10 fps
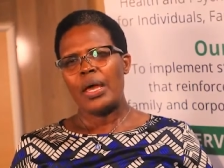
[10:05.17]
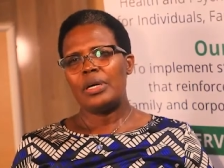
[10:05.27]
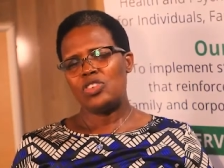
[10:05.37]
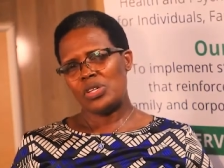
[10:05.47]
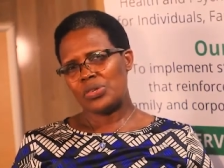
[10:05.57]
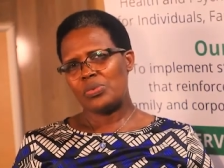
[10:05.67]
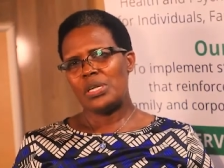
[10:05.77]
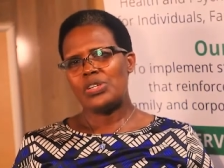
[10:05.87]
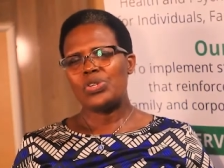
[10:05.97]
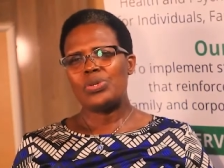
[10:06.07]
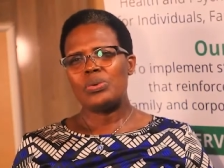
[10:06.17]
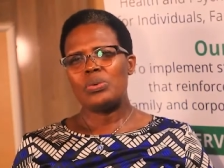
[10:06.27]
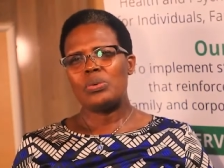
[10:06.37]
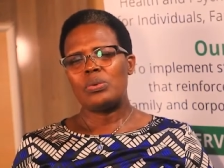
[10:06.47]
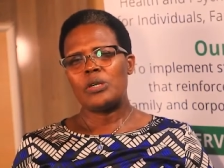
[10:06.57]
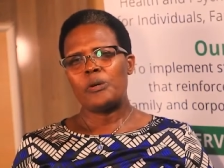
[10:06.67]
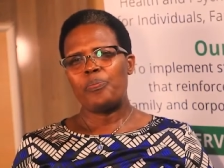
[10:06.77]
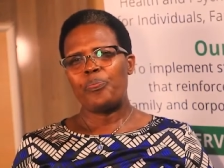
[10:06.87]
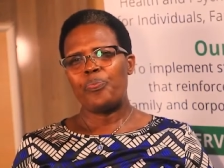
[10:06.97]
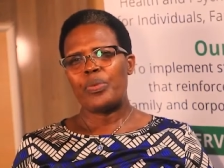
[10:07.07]
I just want to
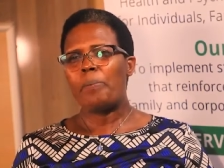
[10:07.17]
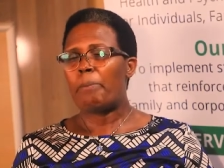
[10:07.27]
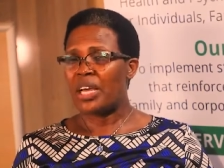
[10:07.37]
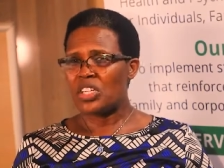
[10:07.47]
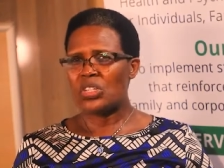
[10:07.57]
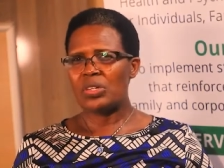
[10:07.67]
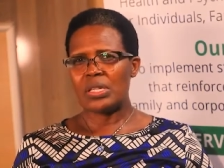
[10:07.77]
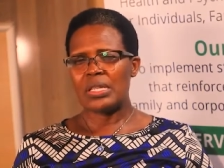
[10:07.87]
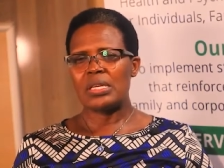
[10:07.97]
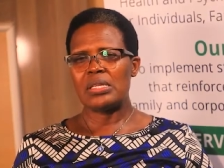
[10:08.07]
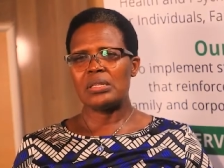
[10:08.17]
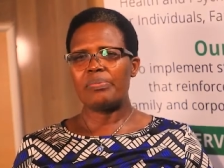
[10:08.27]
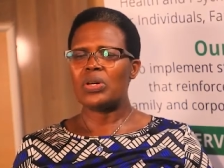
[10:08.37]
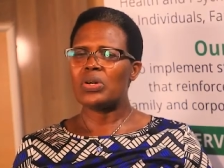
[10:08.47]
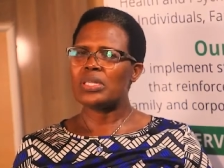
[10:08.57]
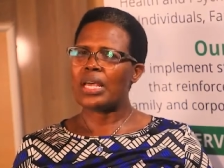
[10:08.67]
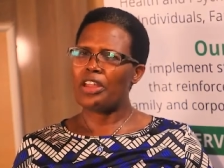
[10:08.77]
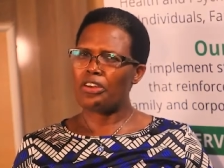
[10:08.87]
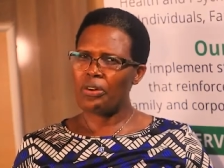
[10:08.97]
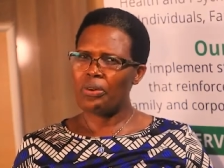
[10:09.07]
mention this because I
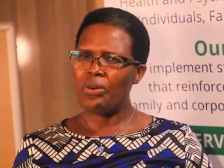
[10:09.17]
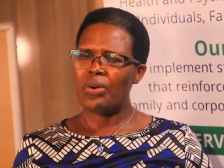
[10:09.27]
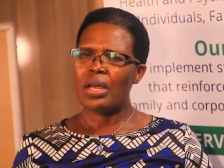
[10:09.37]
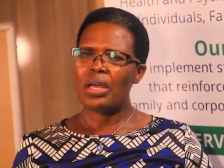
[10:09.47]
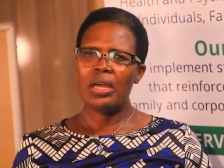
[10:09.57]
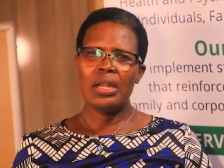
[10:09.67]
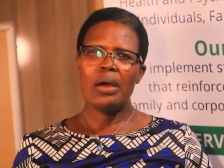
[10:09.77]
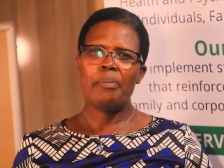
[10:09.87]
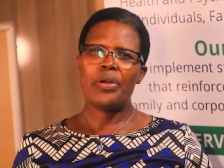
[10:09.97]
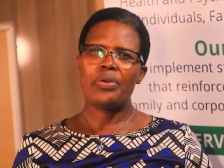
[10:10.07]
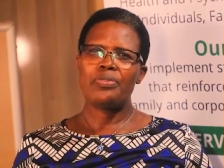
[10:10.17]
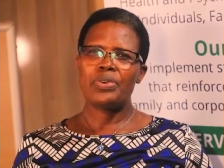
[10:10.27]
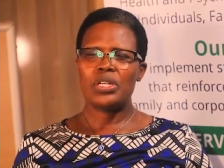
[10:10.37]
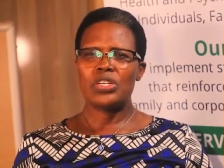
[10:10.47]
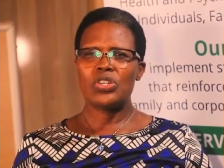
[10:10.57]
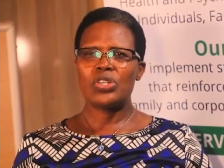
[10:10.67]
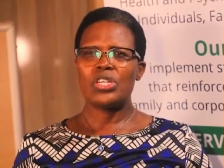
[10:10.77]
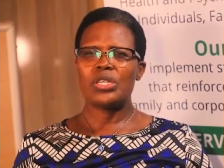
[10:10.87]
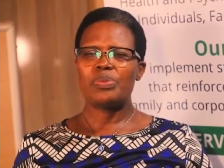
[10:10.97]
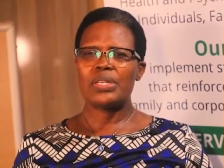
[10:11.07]
know a number of
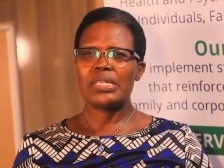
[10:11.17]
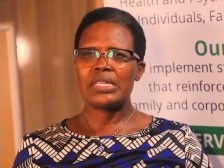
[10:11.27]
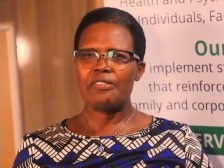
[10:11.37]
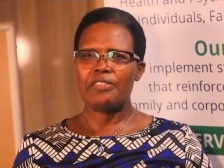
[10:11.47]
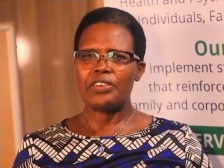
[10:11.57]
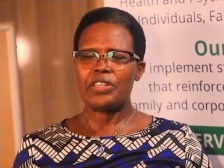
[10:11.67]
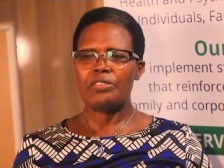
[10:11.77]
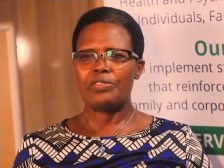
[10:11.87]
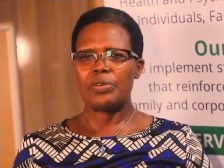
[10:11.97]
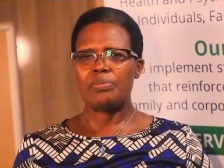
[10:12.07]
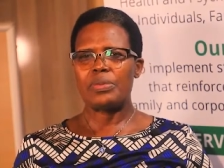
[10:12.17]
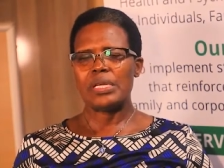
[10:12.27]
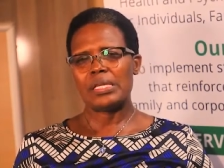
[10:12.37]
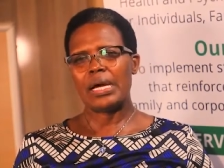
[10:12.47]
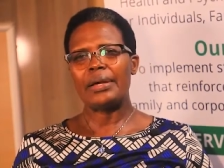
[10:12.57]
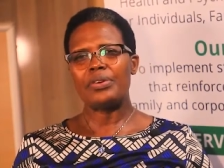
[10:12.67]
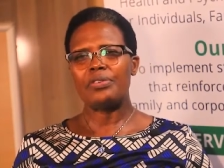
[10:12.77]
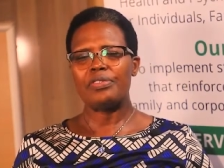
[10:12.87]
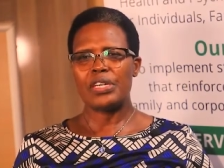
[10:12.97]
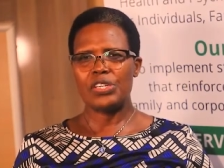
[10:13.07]
relationships are suffering from this kind
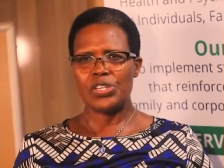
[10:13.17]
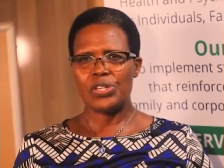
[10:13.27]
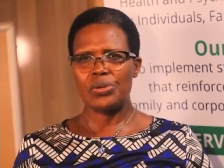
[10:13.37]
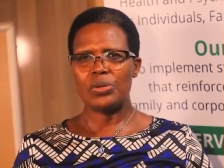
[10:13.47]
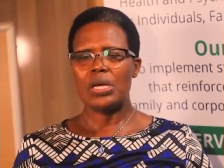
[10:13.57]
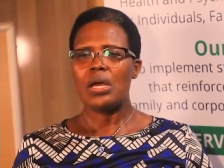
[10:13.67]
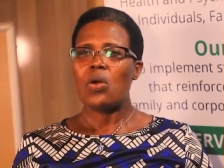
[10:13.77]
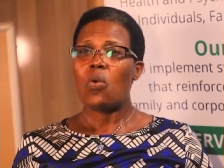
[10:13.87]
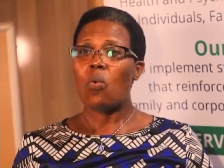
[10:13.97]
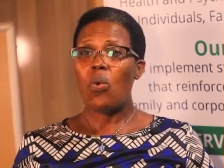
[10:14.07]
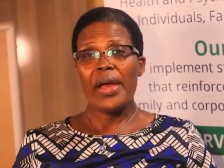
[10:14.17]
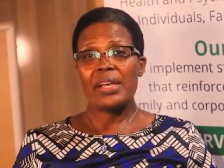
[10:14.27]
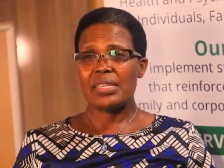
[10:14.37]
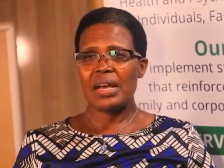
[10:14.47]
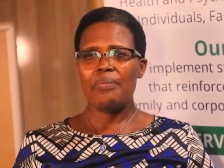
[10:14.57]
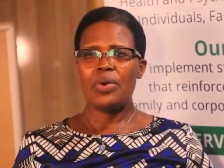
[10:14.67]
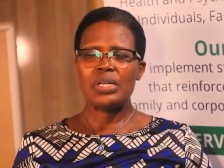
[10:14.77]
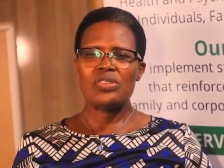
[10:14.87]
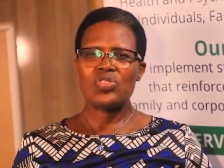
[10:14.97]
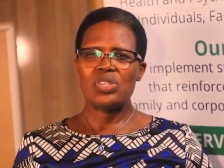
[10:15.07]
of attitude, where
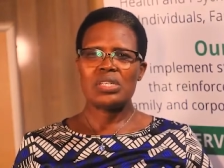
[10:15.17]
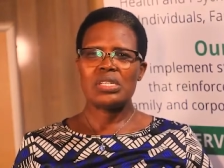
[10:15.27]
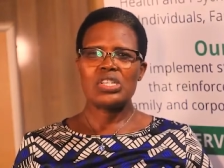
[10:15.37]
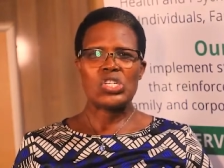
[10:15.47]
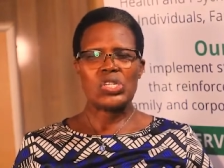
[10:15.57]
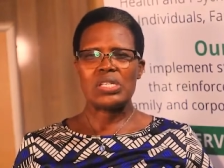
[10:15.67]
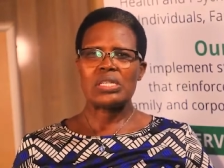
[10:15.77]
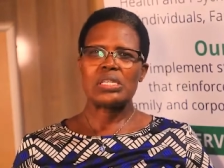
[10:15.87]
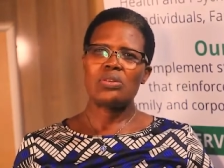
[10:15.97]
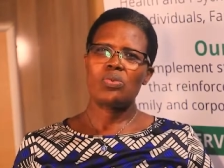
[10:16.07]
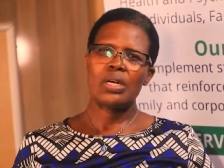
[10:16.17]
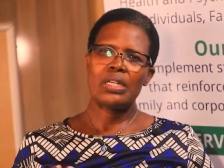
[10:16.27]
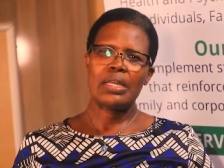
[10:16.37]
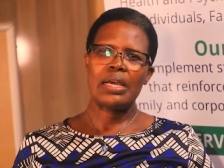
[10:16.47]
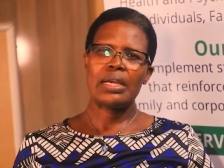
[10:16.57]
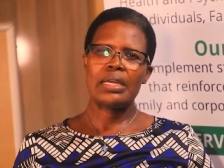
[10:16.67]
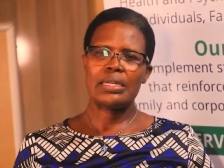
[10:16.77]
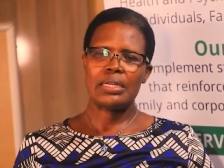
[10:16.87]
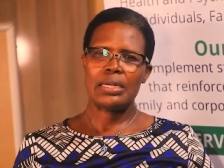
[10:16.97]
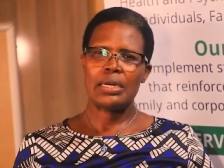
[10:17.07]
someone is just interested in what they are
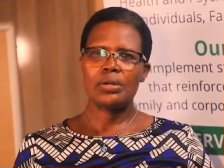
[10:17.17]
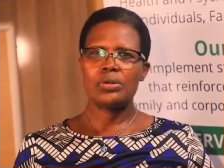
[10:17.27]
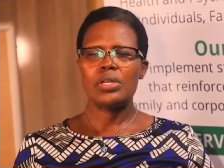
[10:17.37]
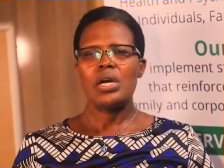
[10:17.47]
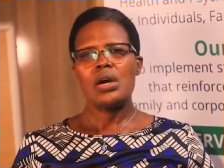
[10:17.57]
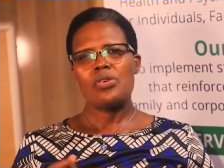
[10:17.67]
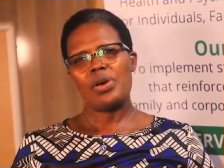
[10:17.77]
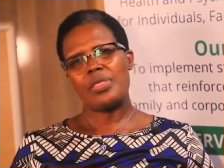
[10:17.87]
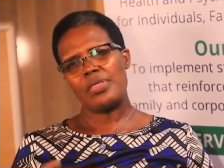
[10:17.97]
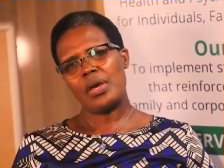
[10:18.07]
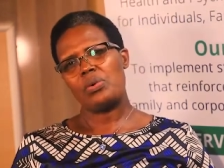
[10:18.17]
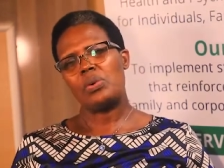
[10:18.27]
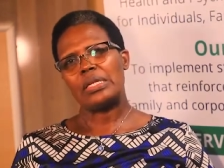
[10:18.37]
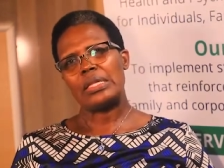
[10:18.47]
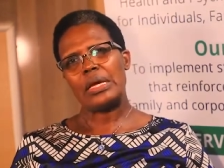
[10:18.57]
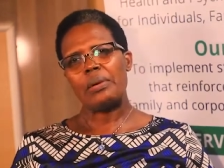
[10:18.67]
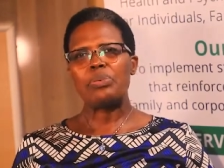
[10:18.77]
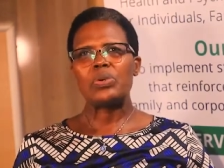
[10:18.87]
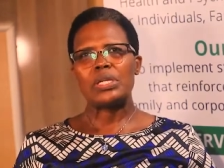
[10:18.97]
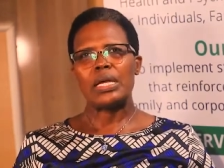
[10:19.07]
getting out rather than what they are
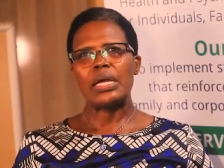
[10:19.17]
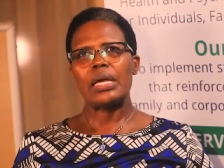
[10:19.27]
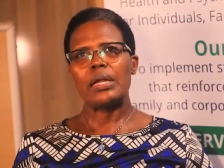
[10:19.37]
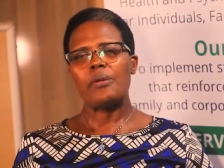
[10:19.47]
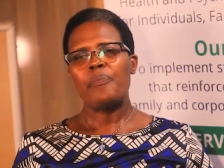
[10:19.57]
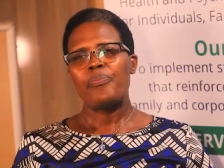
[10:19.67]
putting in.